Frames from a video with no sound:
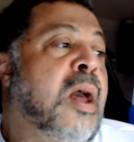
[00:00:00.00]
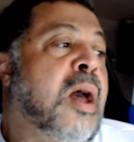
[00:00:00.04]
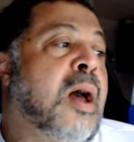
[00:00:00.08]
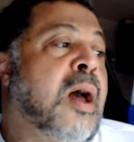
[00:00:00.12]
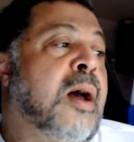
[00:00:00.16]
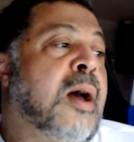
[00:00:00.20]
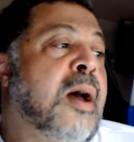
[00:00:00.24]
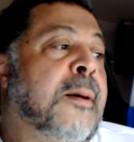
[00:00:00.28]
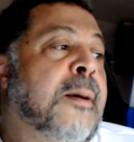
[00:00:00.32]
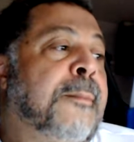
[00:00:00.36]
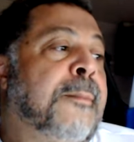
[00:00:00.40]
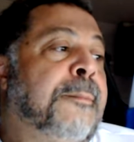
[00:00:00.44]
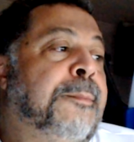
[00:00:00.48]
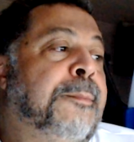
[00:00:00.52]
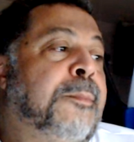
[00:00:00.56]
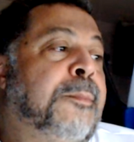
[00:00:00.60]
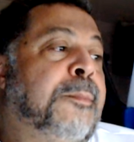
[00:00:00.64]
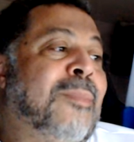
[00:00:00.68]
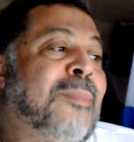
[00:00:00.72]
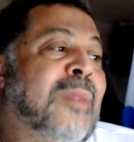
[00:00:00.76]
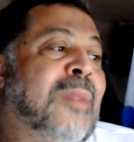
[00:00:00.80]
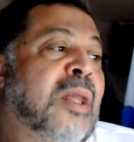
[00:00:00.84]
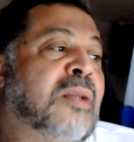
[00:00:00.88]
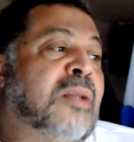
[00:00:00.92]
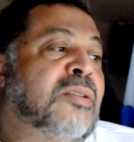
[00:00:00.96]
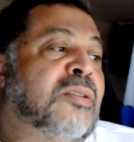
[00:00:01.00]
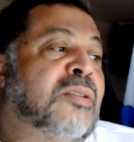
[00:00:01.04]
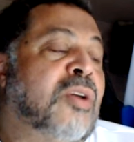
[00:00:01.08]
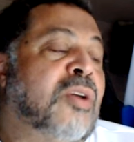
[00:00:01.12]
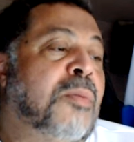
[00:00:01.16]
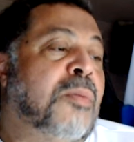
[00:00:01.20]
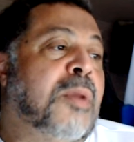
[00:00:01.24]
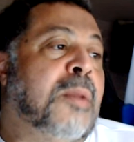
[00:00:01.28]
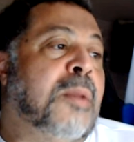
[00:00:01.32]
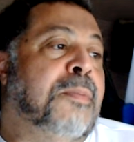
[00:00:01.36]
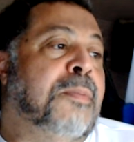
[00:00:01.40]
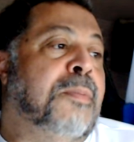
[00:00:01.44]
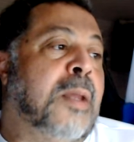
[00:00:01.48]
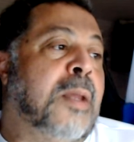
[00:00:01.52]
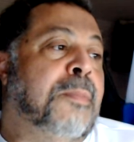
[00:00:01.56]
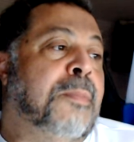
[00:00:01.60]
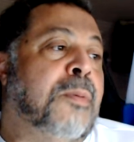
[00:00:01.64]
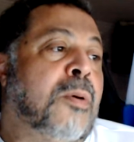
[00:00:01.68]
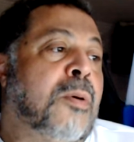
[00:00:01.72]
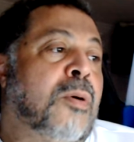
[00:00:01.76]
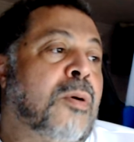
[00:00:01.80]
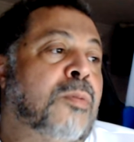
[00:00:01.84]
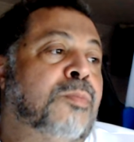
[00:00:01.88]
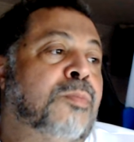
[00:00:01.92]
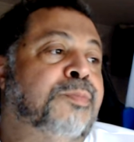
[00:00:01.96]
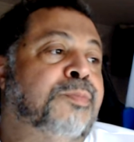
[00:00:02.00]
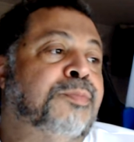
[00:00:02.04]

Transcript: Um, so many people,